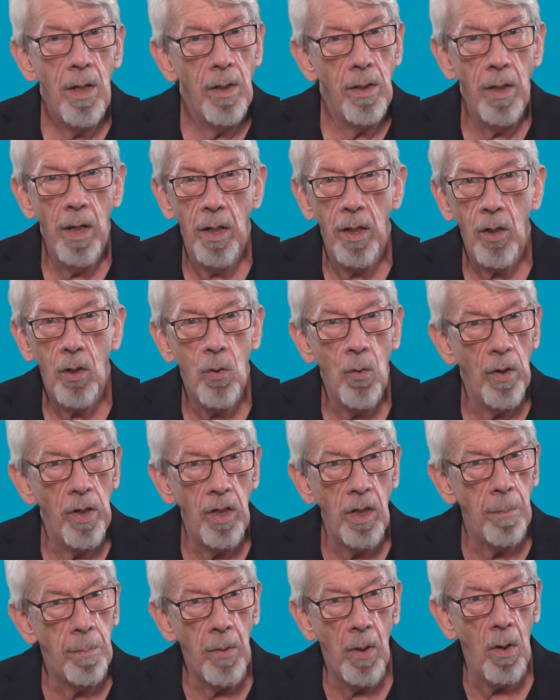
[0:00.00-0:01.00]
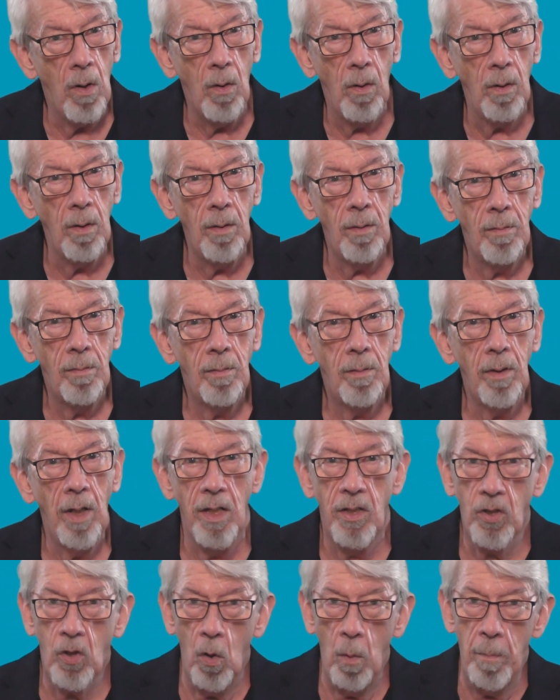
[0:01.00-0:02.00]
Not according to Paul.
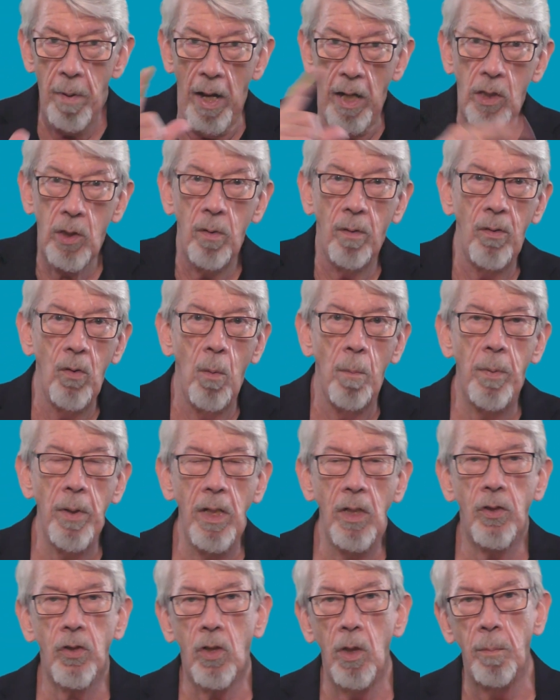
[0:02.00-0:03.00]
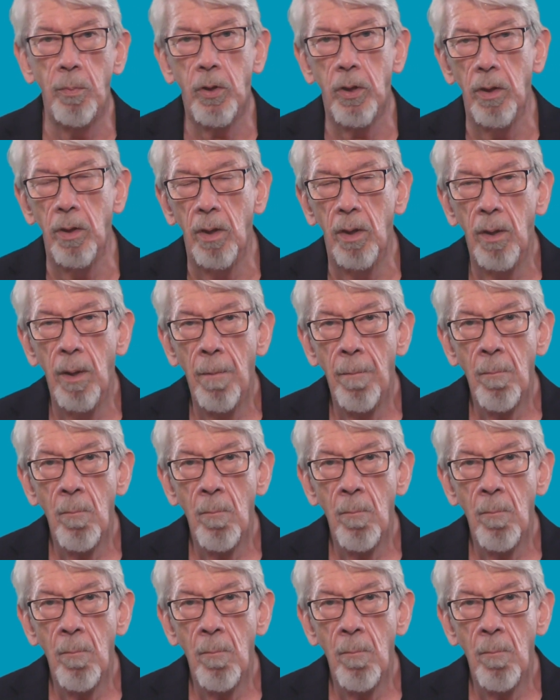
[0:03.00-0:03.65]
Let's go back to our opening scripture.